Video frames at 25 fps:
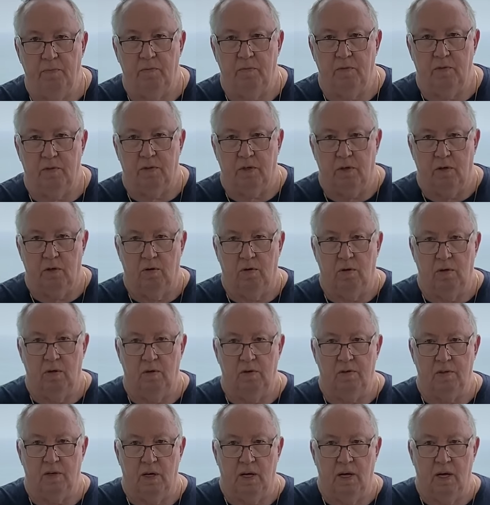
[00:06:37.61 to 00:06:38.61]
So
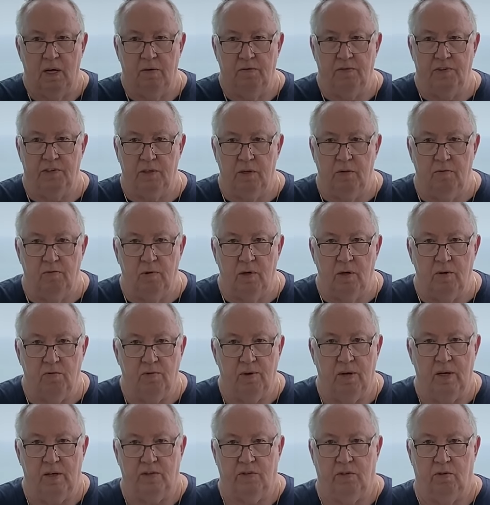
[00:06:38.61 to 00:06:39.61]
there's a lot of civil
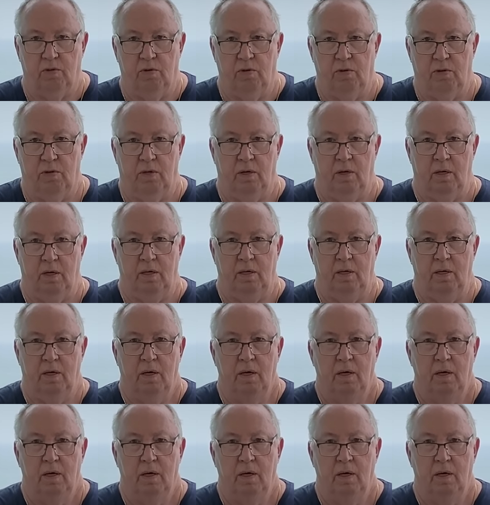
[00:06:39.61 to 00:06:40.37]
unrest going on.